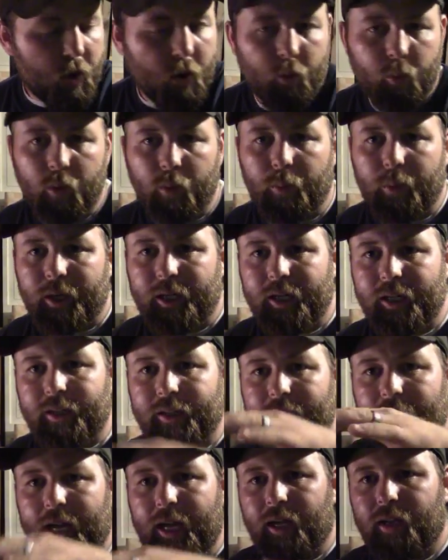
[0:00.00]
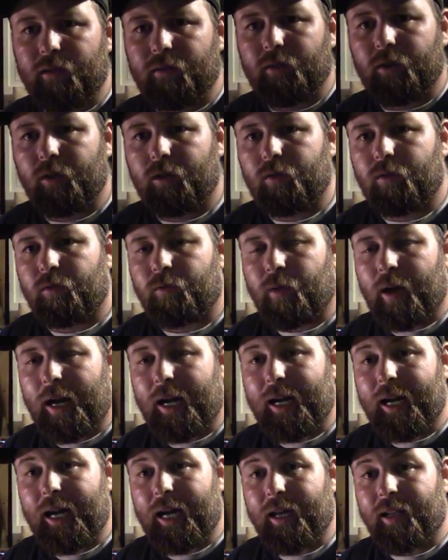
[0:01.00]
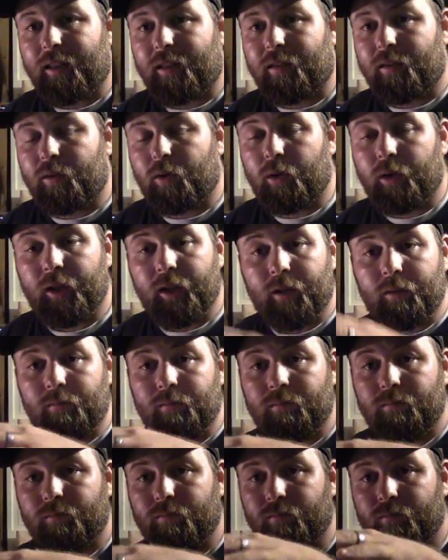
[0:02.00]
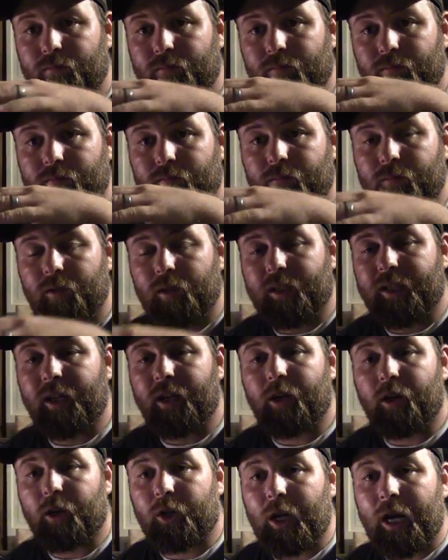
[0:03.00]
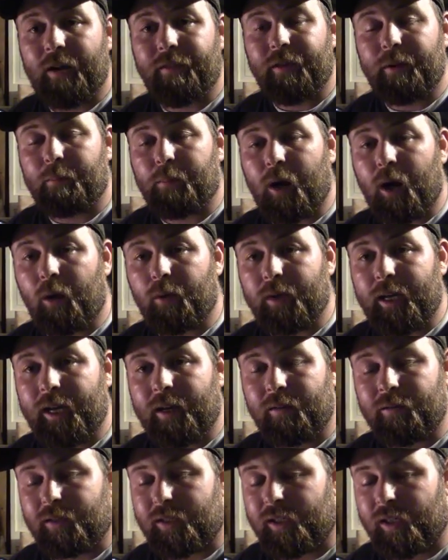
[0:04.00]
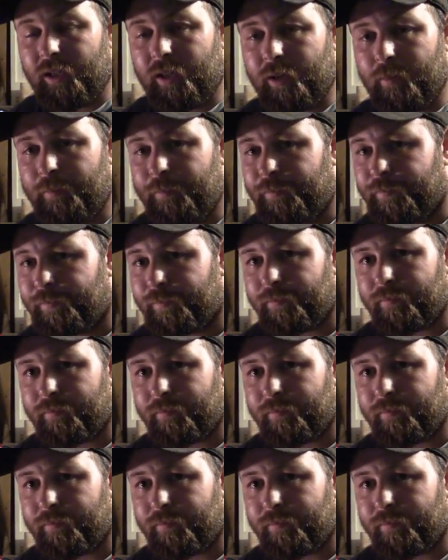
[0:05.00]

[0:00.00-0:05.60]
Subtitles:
when we get that ride height or the center of gravity brought down some.